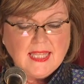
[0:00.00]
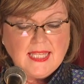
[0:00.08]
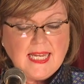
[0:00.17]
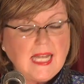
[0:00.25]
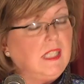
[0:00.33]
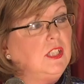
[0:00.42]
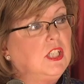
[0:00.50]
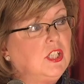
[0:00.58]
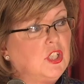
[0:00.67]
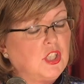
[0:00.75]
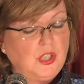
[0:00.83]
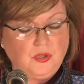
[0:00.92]
The
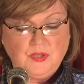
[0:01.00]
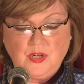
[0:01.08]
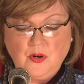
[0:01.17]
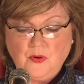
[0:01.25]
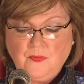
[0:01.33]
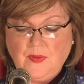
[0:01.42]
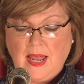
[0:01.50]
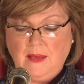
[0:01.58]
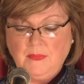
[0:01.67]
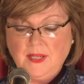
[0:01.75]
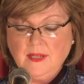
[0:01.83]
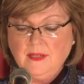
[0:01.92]
eldest children of her
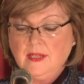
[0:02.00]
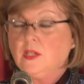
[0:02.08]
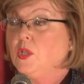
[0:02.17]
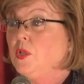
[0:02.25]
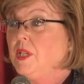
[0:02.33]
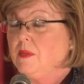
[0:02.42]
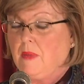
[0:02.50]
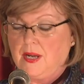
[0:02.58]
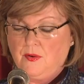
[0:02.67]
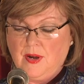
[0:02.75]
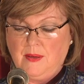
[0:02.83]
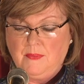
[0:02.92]
family, including
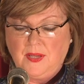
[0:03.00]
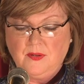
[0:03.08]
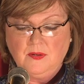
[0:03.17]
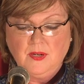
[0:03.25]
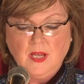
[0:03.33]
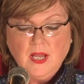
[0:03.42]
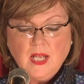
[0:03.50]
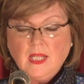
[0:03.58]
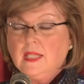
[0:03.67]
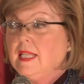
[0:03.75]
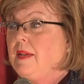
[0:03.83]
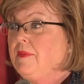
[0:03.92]
my grandmother,
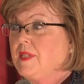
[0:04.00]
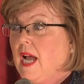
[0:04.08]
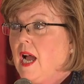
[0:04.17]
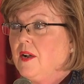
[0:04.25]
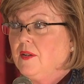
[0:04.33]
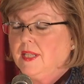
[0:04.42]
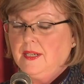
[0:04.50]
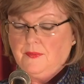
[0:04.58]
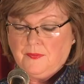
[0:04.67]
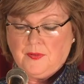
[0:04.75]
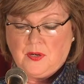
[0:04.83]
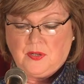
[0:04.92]
left
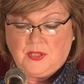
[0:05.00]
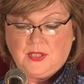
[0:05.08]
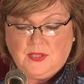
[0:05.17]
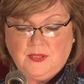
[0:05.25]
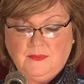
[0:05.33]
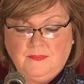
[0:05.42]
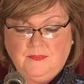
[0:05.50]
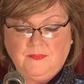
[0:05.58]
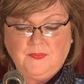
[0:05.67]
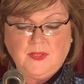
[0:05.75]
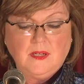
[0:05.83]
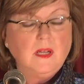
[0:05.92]
Ireland first.
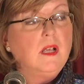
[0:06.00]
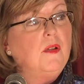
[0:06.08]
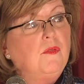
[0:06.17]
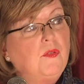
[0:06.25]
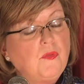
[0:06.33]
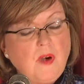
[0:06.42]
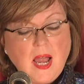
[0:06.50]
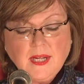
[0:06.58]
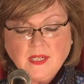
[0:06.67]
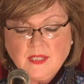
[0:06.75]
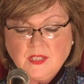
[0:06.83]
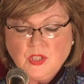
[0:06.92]

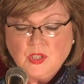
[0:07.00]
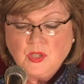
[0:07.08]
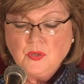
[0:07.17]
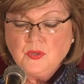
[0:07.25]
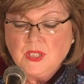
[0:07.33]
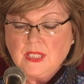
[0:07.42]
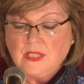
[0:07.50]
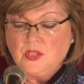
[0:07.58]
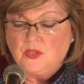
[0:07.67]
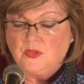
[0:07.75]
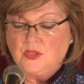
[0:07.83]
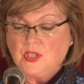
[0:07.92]
Veronica's 2
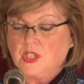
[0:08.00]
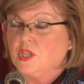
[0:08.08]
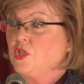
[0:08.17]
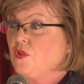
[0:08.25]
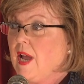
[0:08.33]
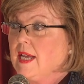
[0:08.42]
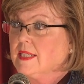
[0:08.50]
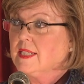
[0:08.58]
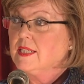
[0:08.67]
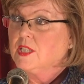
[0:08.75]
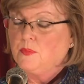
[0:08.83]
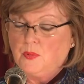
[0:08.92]
sisters
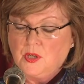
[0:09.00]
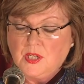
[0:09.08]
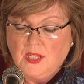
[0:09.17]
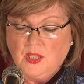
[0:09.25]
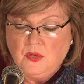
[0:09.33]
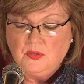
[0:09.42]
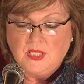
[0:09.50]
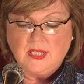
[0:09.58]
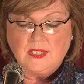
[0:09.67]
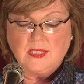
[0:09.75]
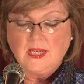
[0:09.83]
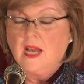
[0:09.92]
contracted
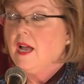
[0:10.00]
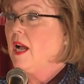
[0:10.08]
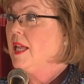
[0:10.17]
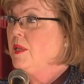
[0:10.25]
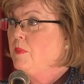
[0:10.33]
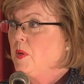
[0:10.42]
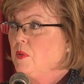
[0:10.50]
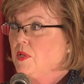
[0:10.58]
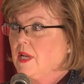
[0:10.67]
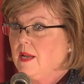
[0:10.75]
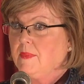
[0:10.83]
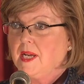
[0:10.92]
tuberculosis on the
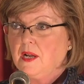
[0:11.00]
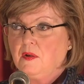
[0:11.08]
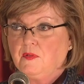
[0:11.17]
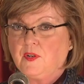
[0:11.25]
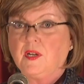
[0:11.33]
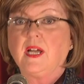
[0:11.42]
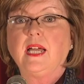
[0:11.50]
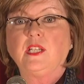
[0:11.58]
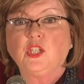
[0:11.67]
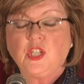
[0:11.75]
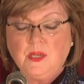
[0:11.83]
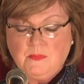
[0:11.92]
boat coming over,
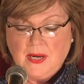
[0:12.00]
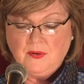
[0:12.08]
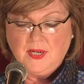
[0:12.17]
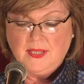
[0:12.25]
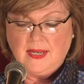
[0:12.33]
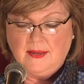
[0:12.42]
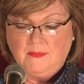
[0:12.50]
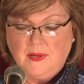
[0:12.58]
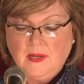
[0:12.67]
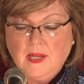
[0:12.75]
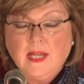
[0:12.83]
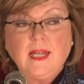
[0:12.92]
and she buried them
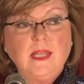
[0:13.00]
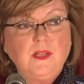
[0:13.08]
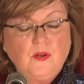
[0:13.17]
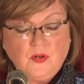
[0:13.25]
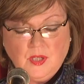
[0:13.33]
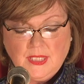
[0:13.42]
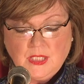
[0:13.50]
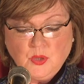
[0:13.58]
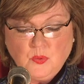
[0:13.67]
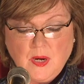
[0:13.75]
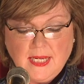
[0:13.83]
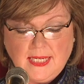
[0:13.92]
in their early
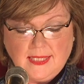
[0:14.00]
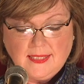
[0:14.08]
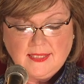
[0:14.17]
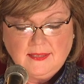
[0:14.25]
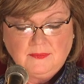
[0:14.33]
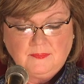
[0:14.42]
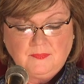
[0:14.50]
20s.